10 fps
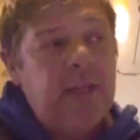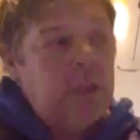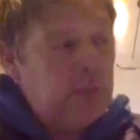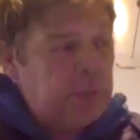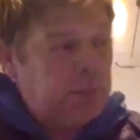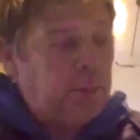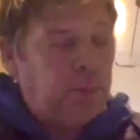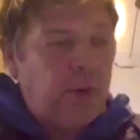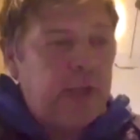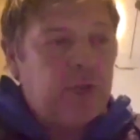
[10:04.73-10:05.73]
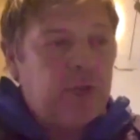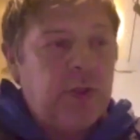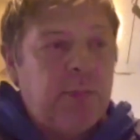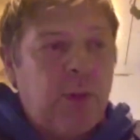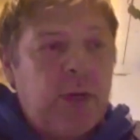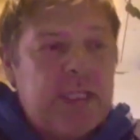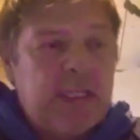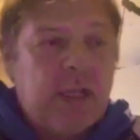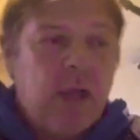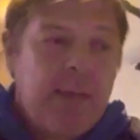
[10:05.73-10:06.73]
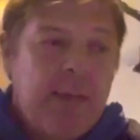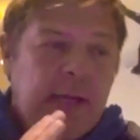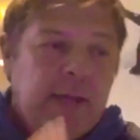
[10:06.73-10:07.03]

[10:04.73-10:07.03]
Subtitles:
which put pressure on the bodies climbing.